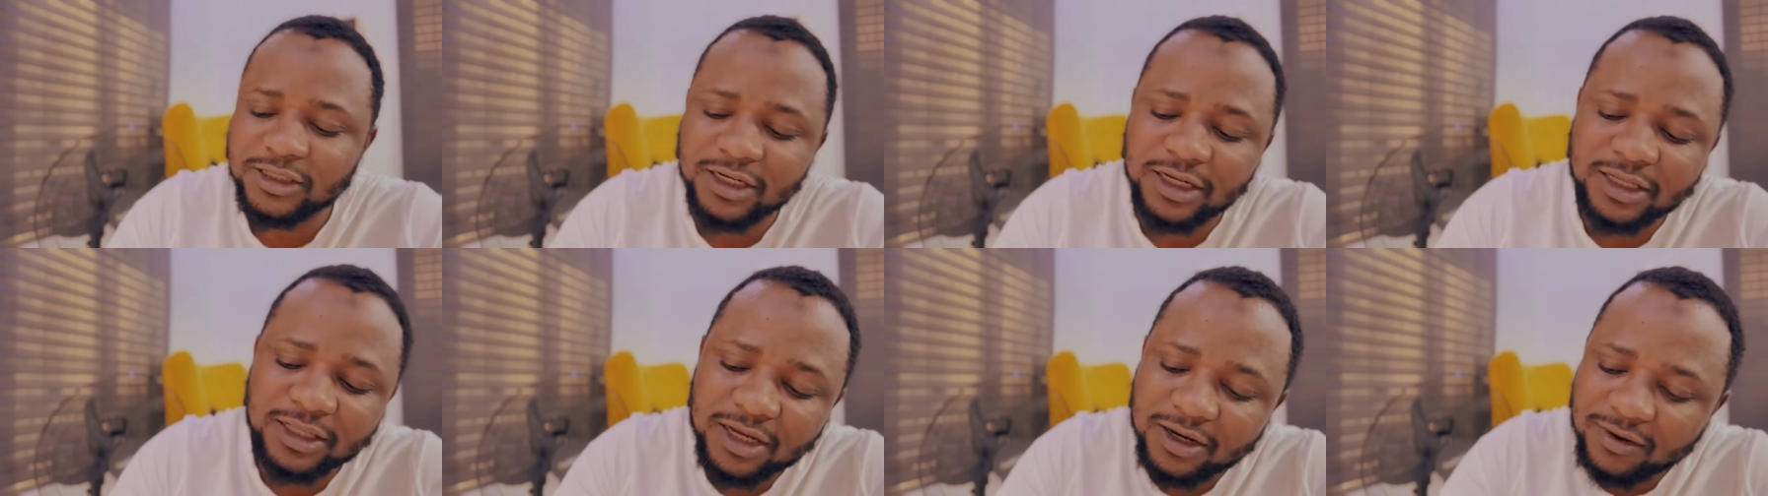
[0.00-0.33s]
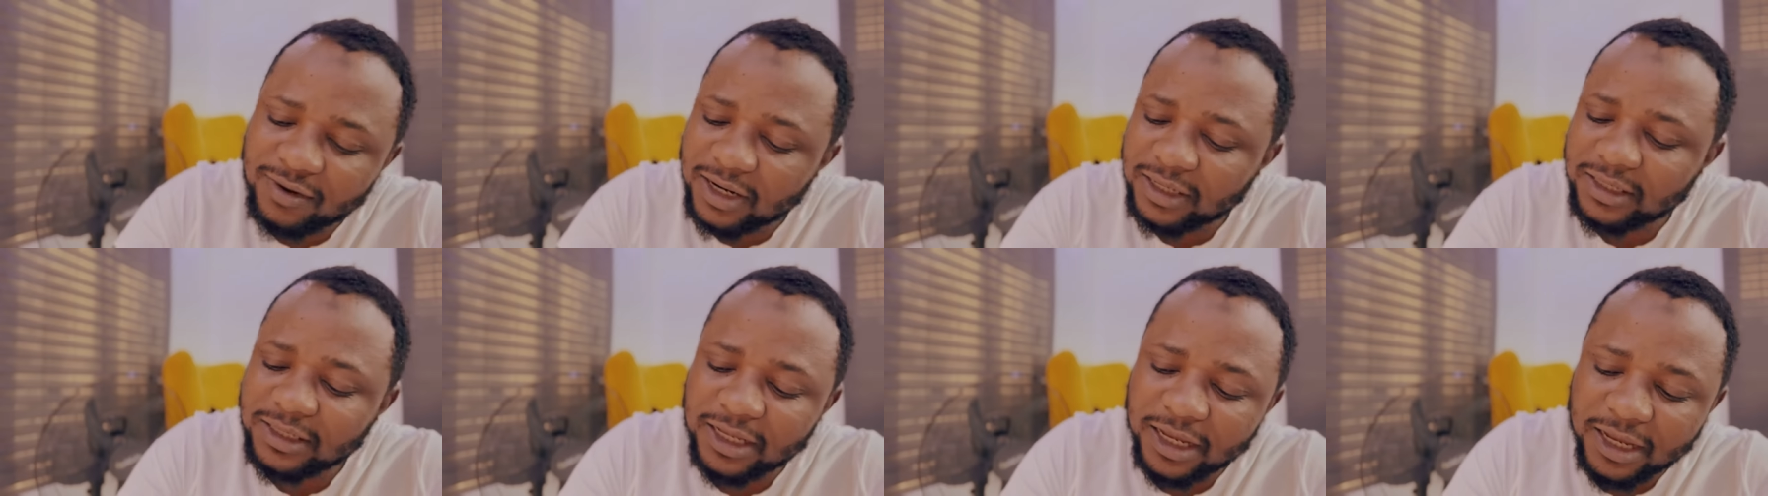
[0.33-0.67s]

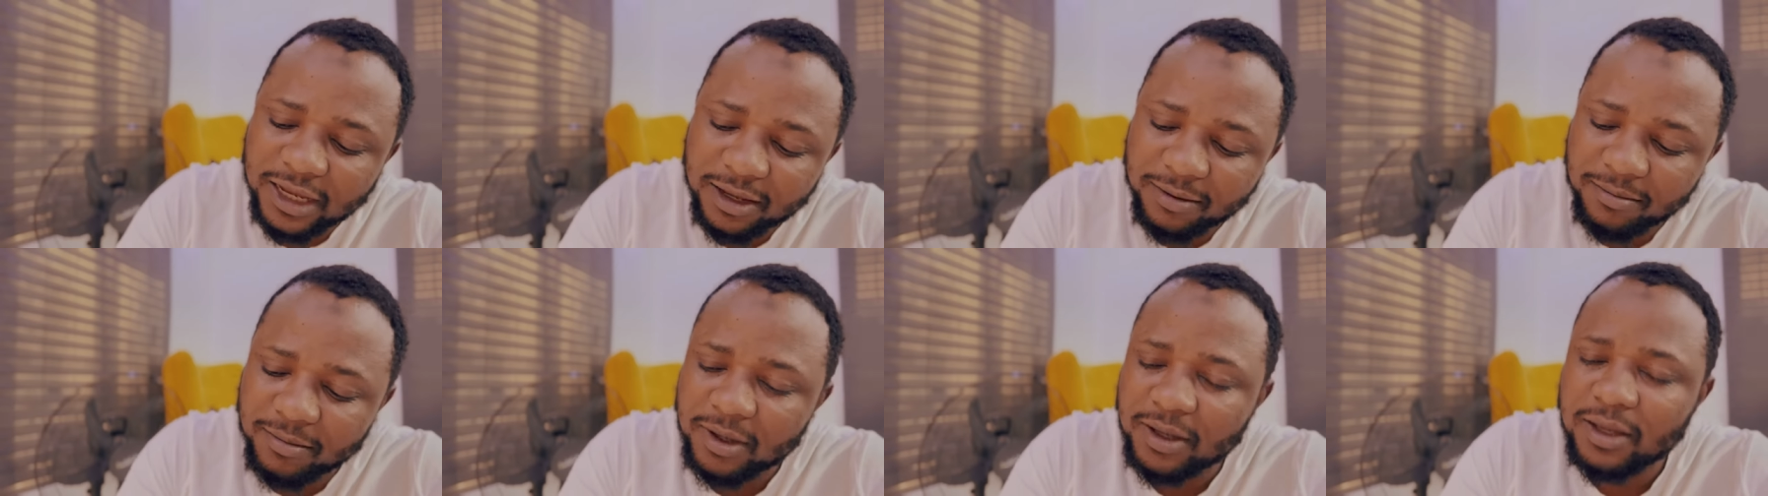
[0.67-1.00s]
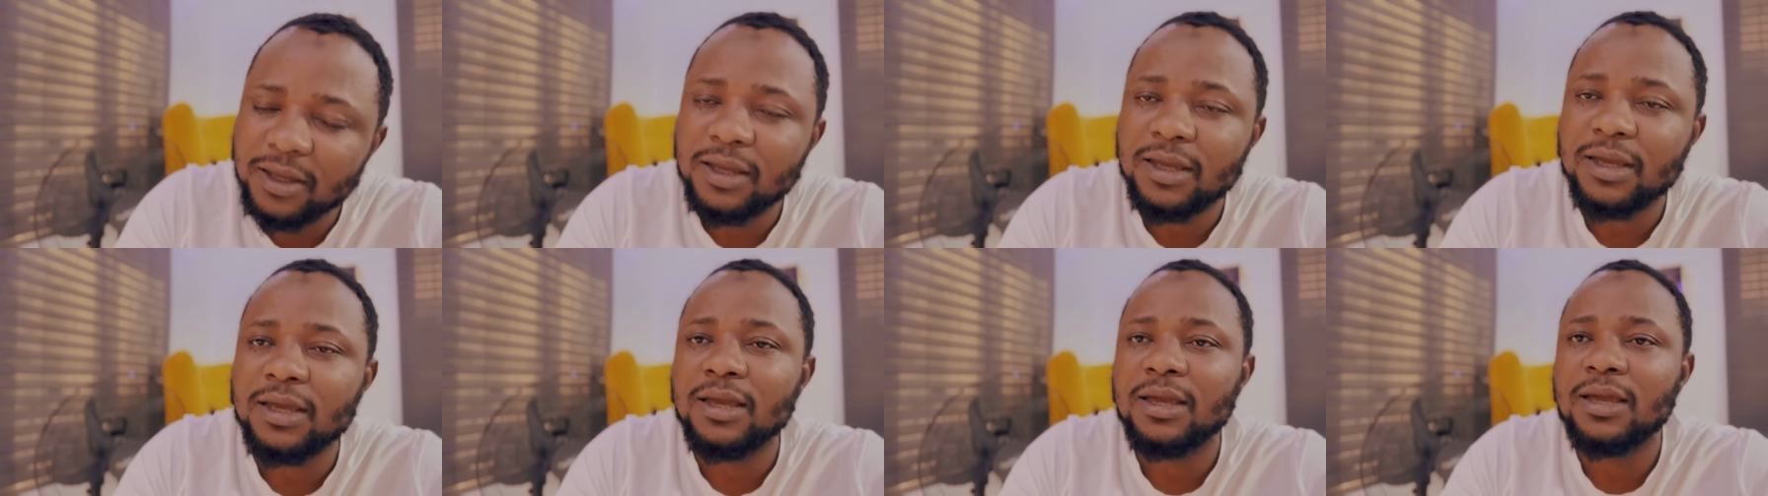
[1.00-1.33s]
general term,
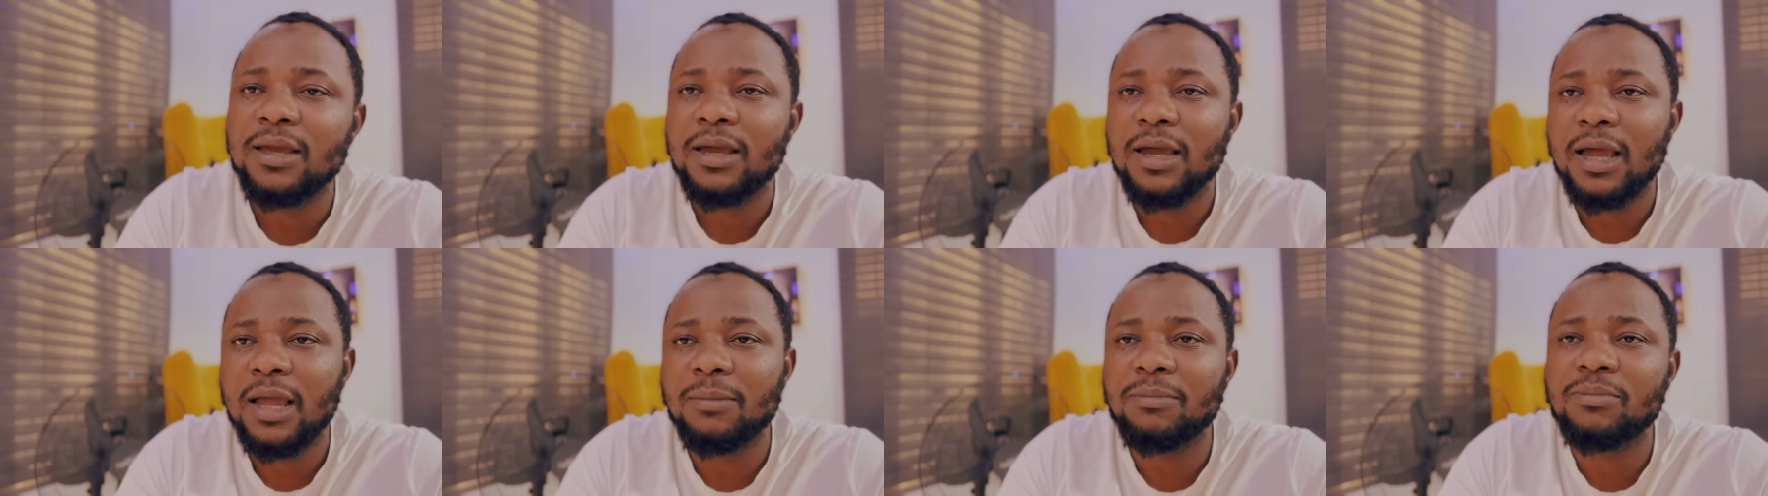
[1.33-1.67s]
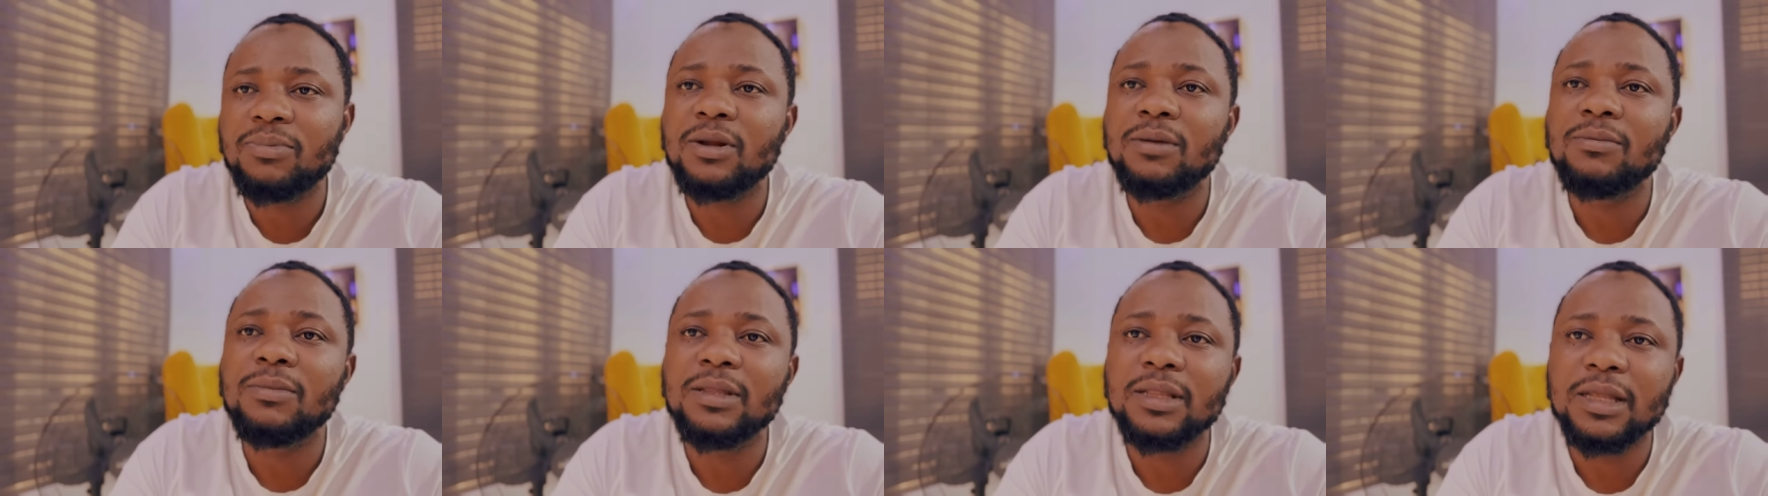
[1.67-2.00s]
I
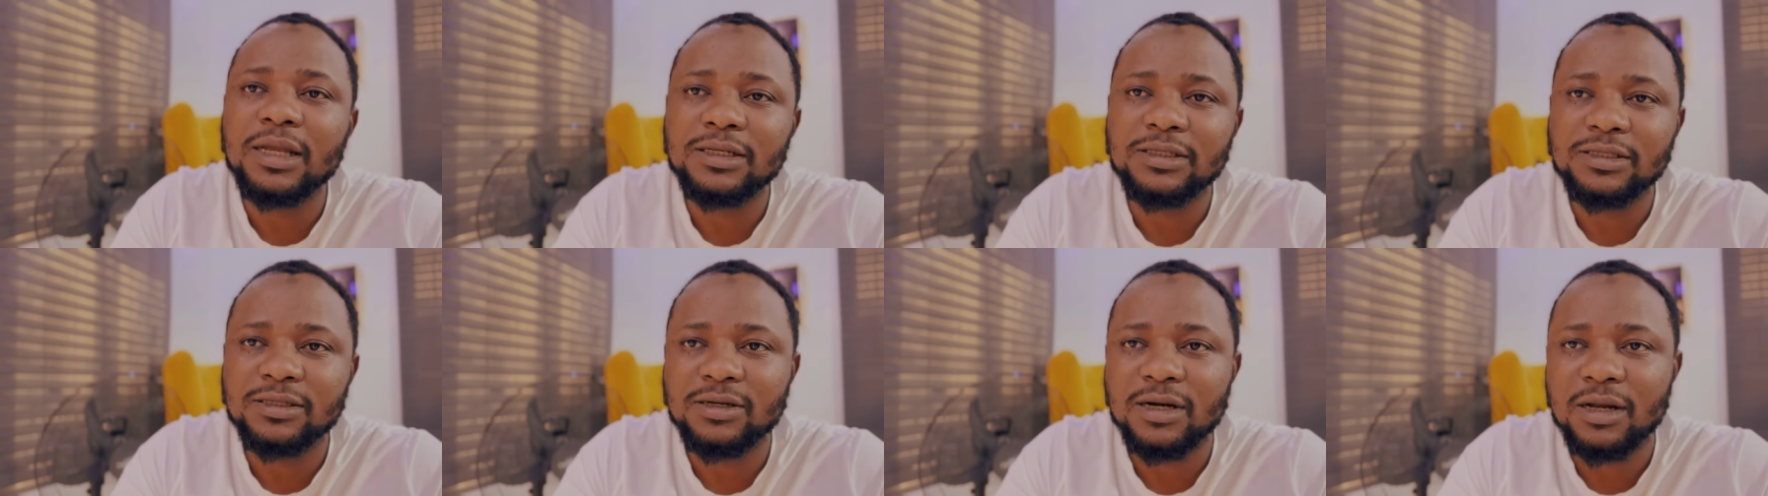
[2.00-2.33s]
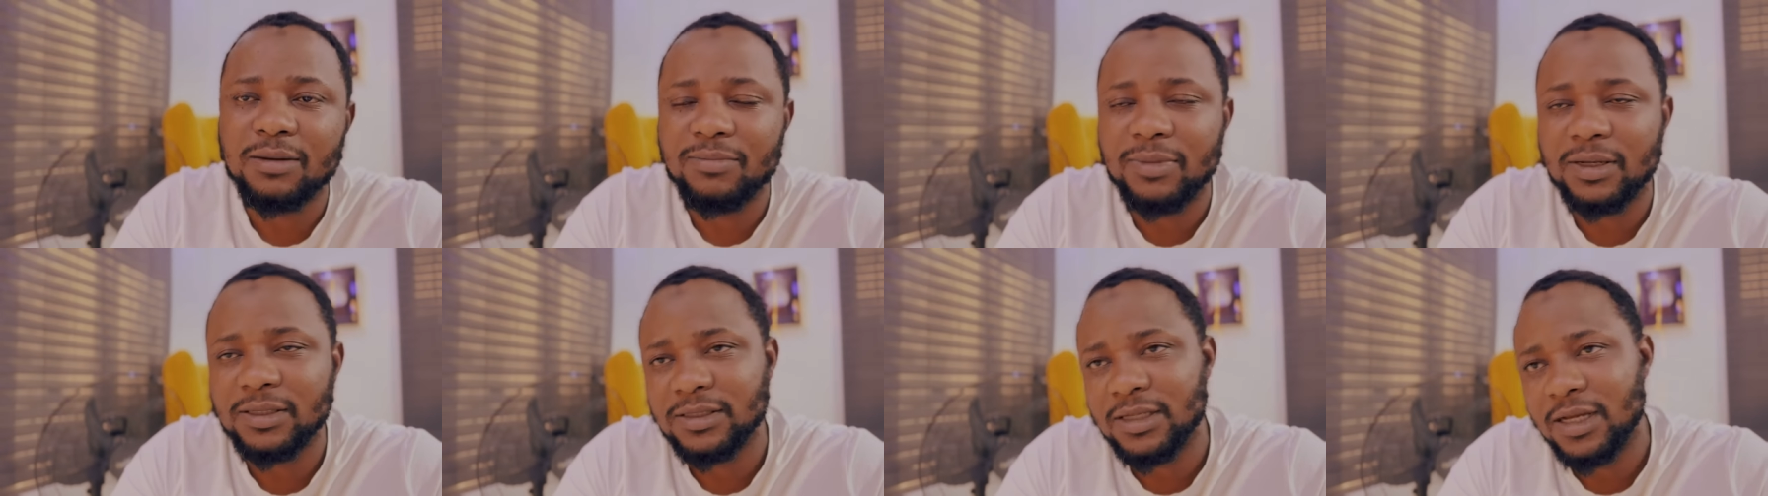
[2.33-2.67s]
pray me
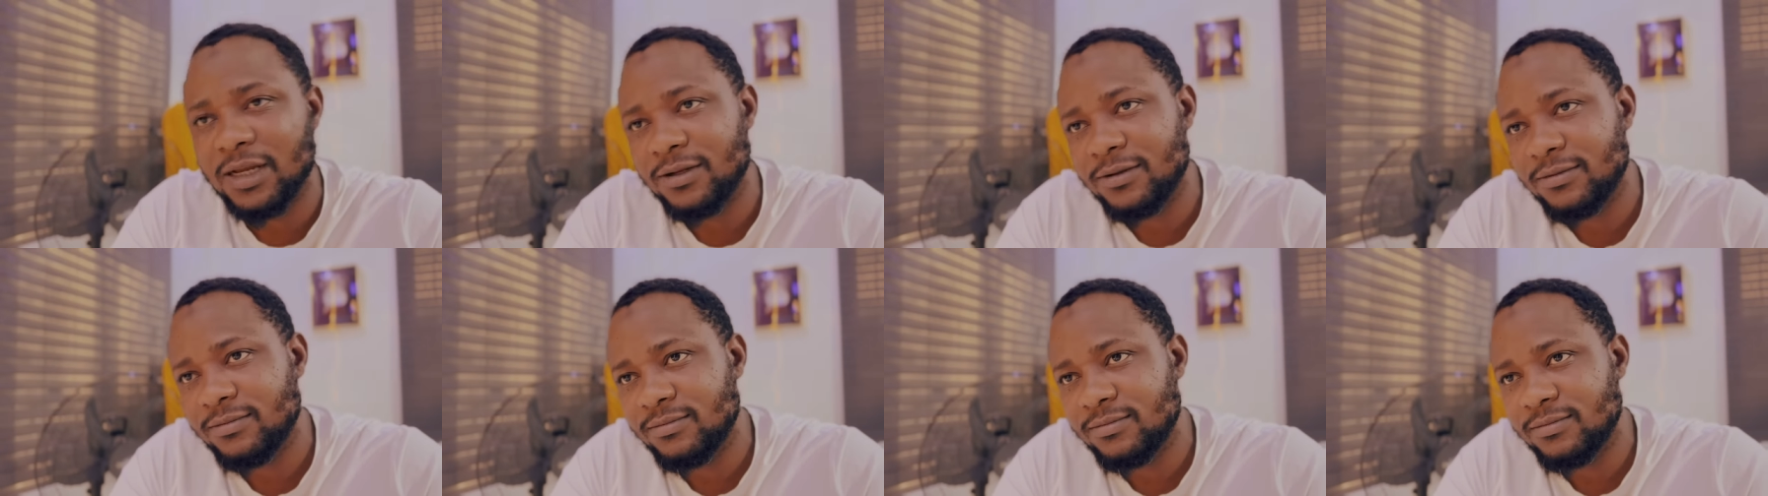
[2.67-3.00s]
Nigeria better.